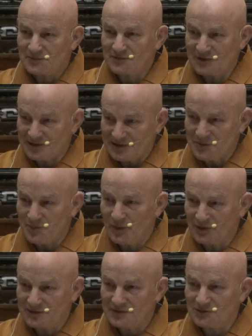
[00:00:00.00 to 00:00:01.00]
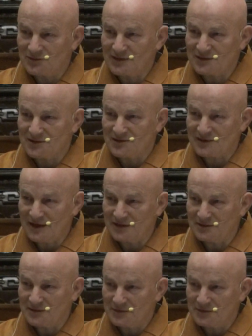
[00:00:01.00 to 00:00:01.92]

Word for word: Very important to understand.